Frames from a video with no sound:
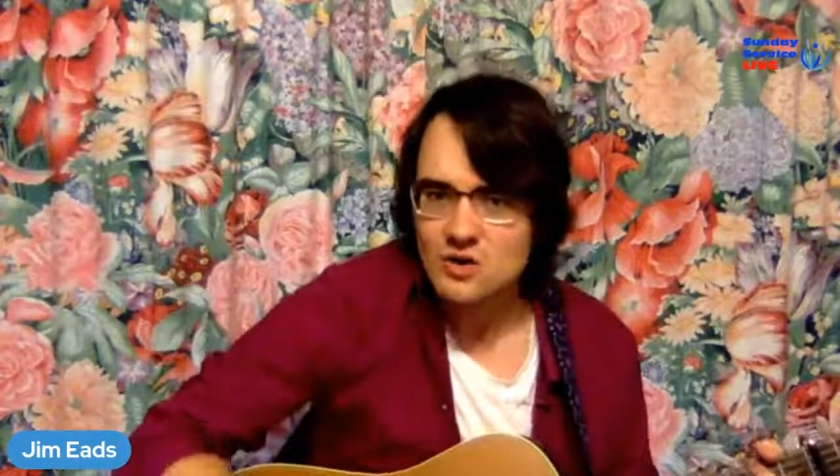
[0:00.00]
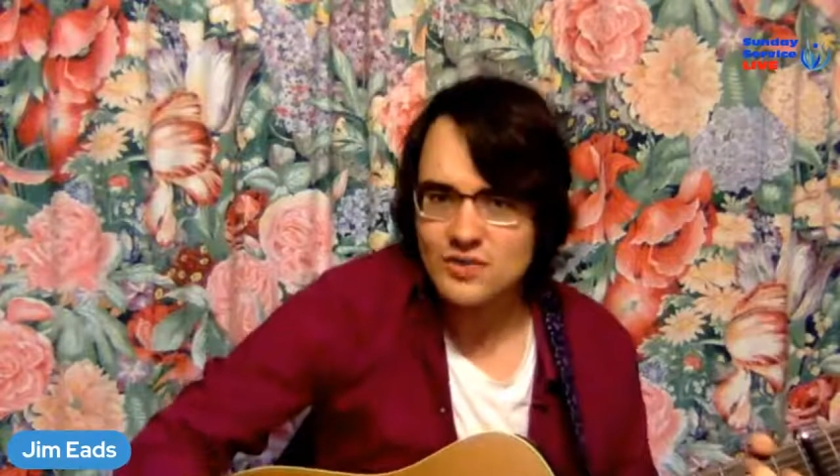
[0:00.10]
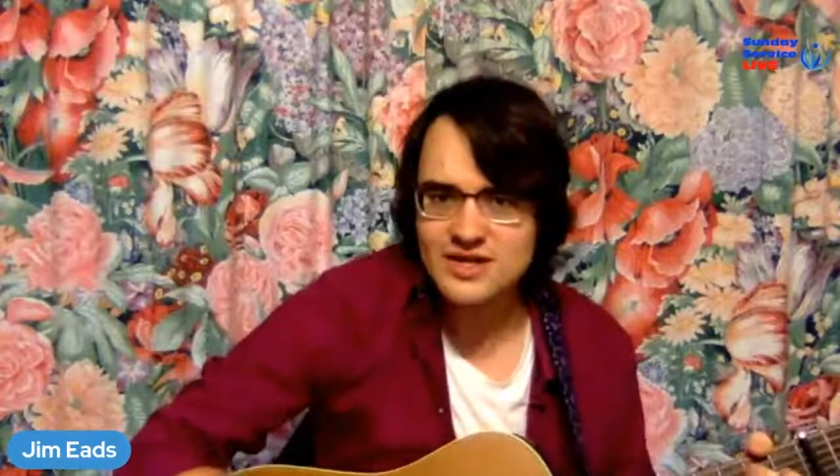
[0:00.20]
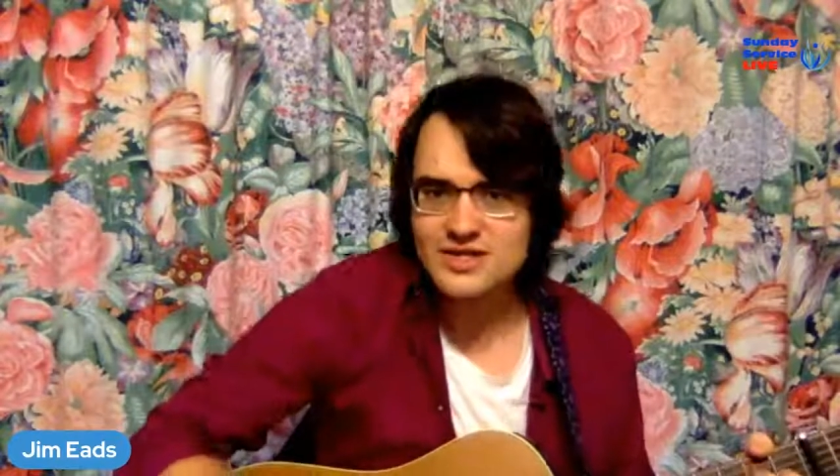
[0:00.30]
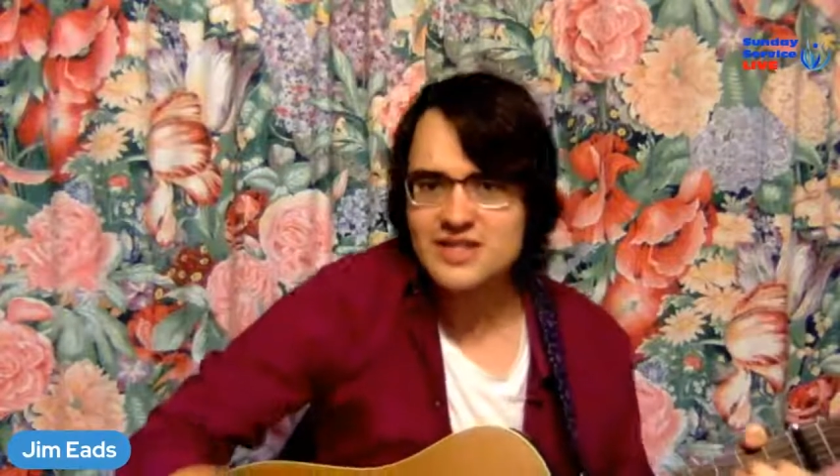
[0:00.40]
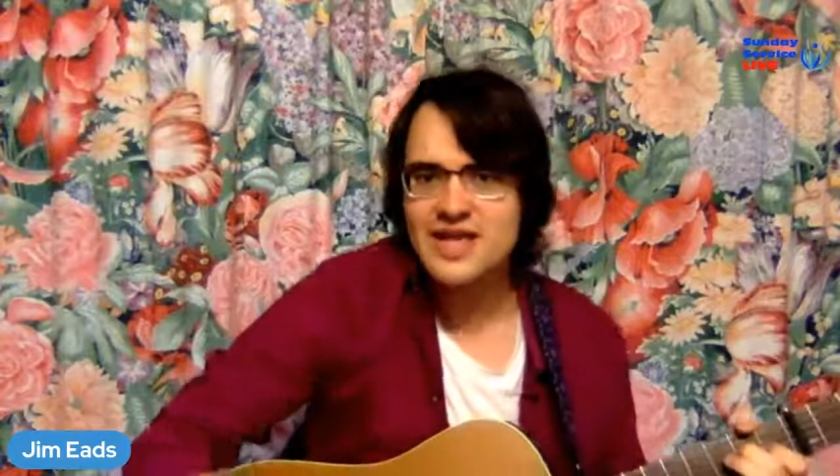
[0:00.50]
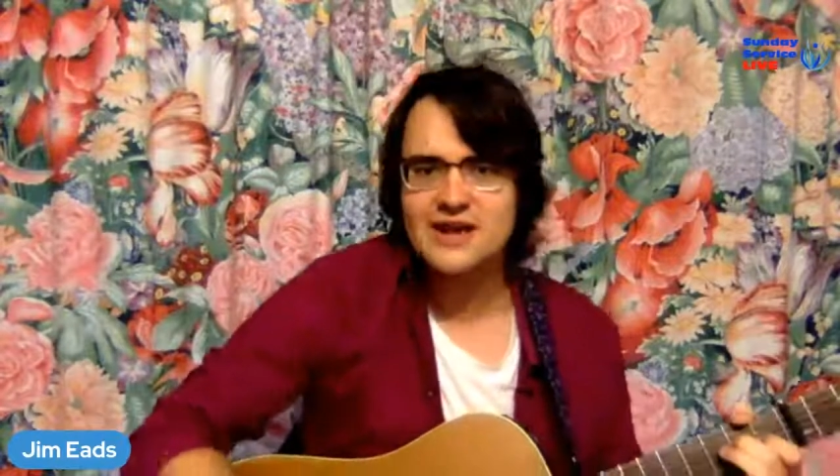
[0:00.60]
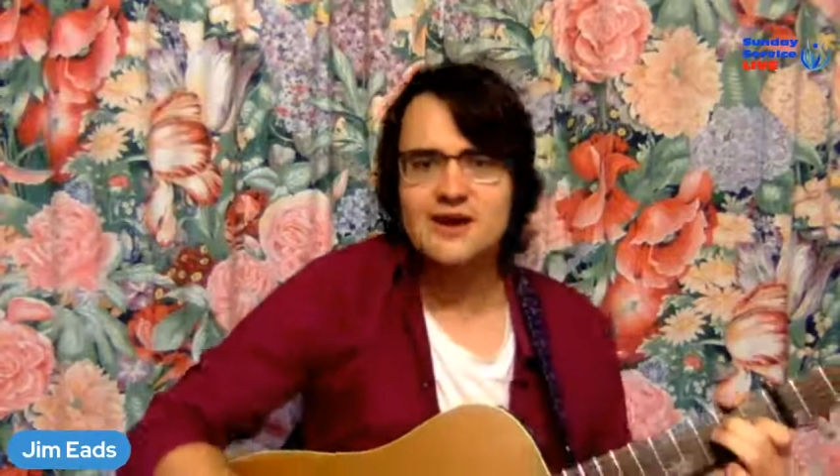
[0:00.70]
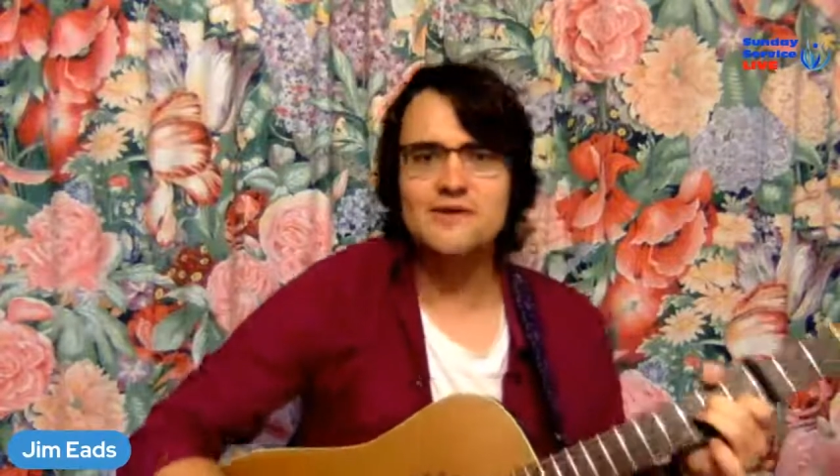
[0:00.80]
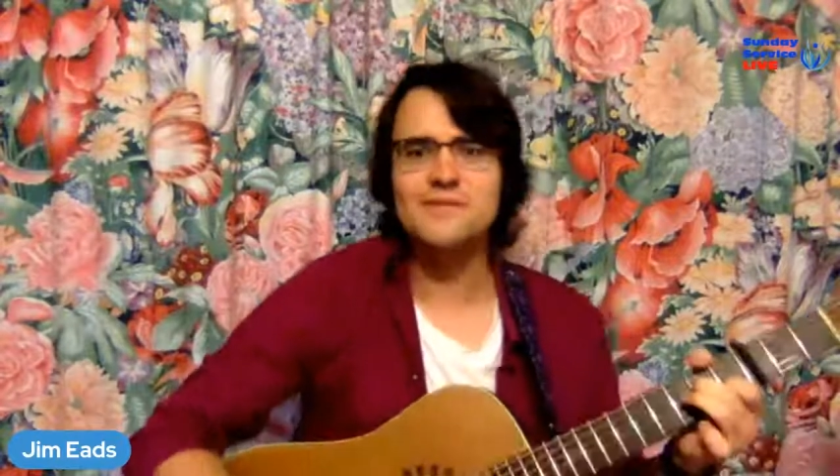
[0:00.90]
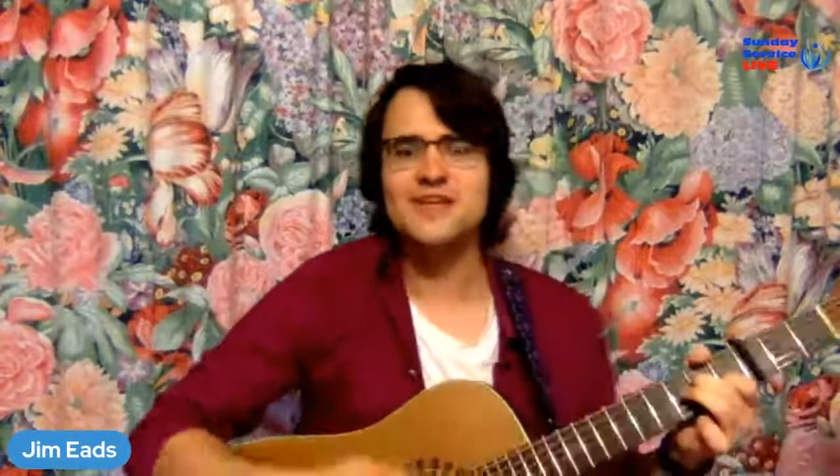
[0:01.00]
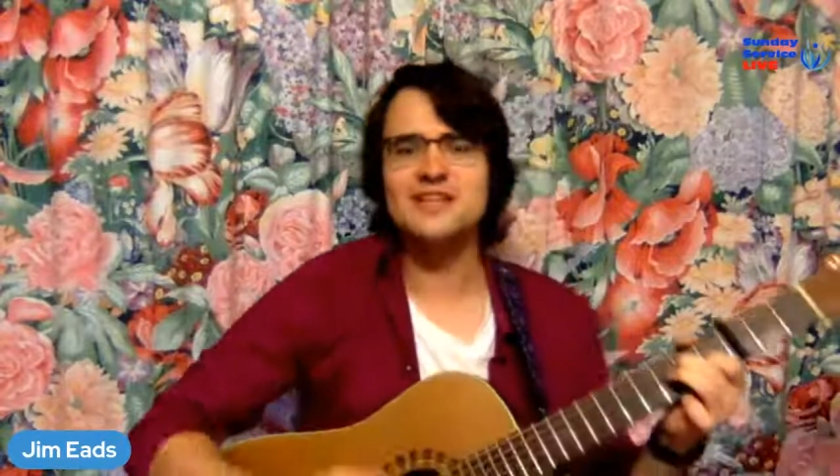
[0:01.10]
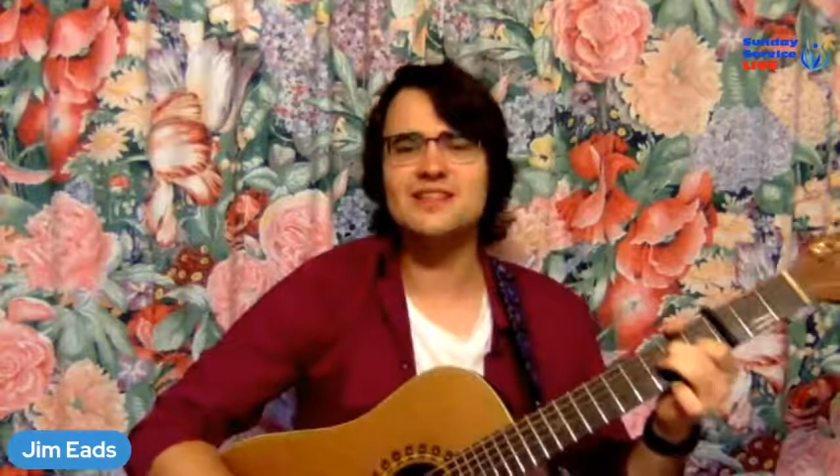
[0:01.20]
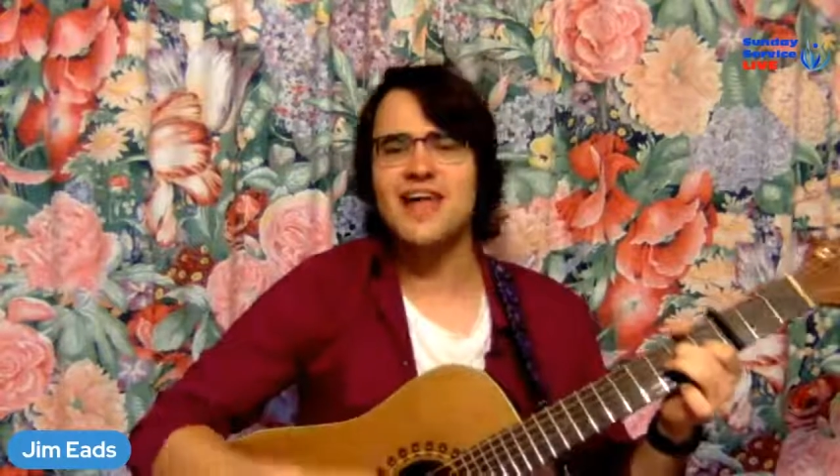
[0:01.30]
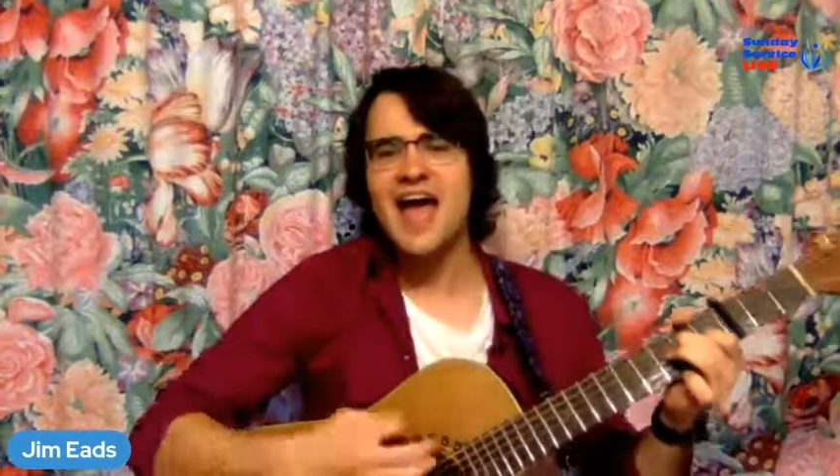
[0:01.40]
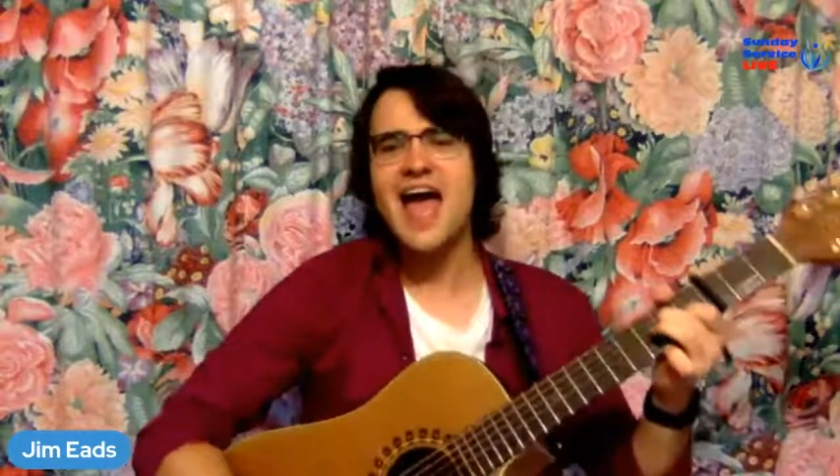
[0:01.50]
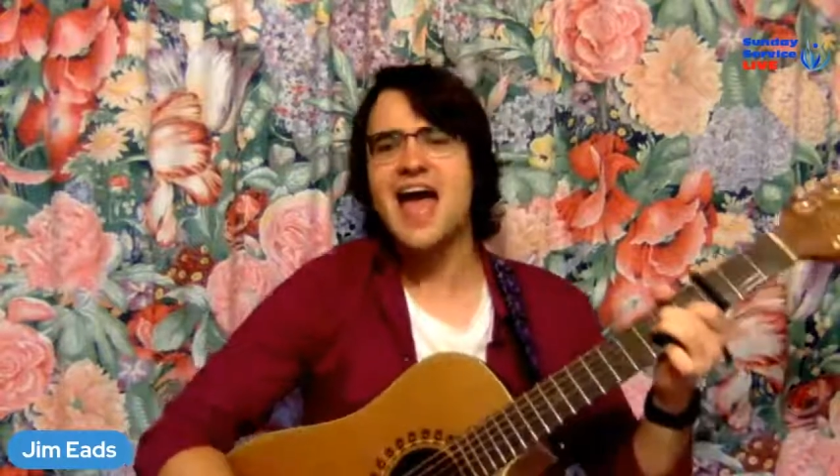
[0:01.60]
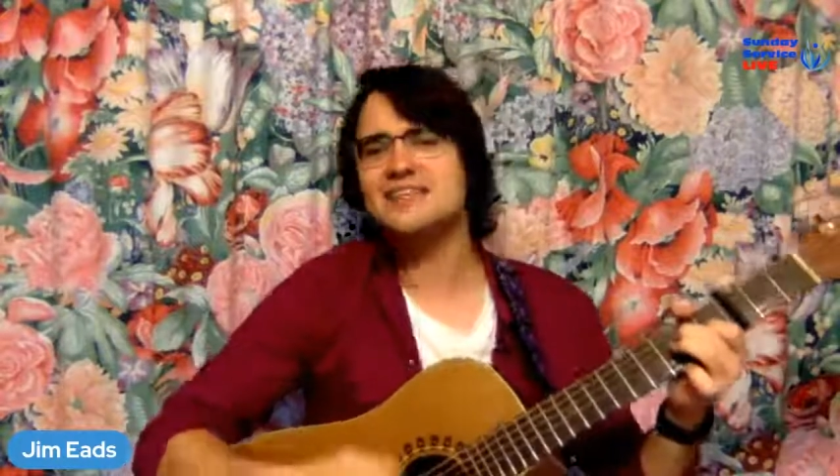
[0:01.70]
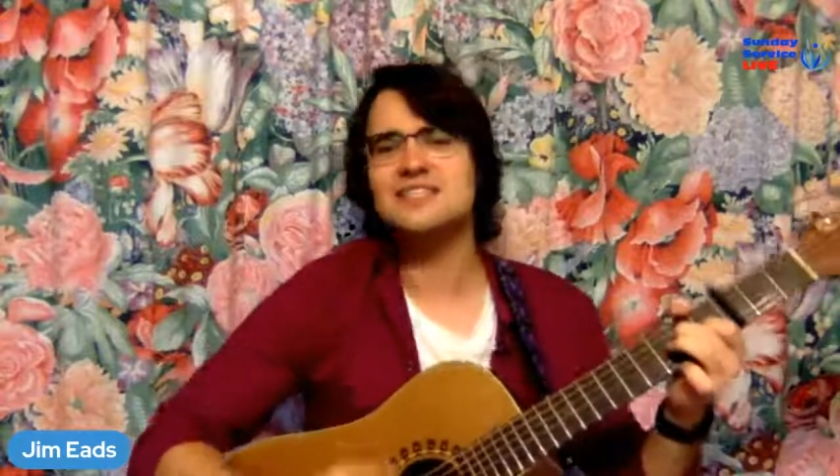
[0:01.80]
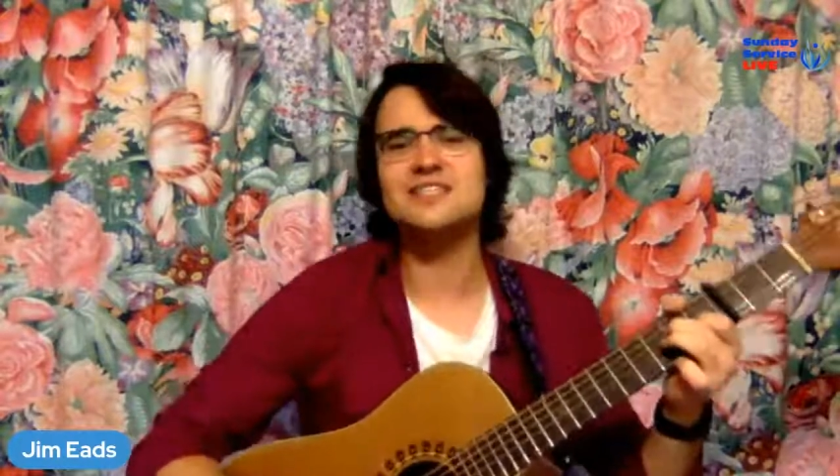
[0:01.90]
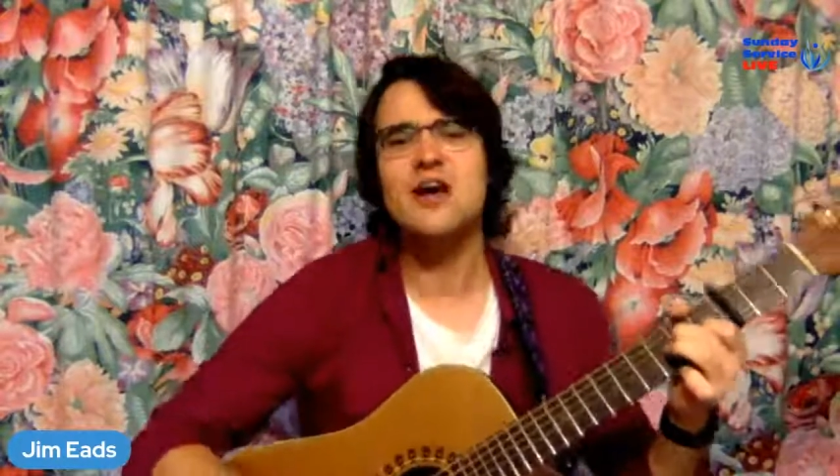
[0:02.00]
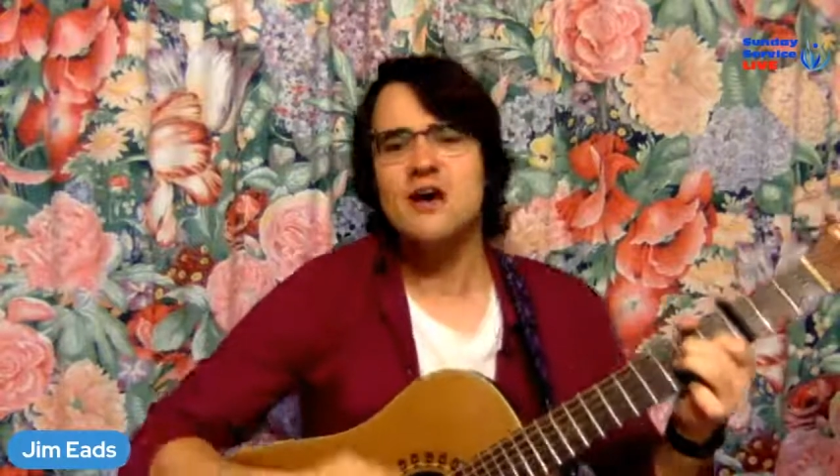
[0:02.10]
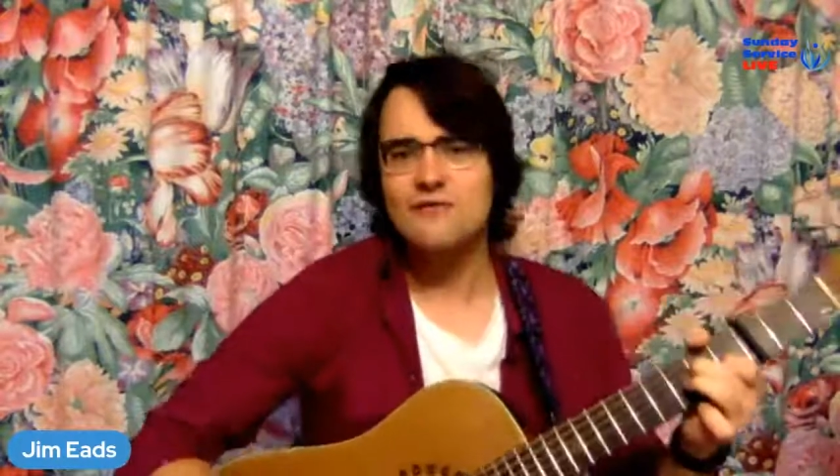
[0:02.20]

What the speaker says: will later be last,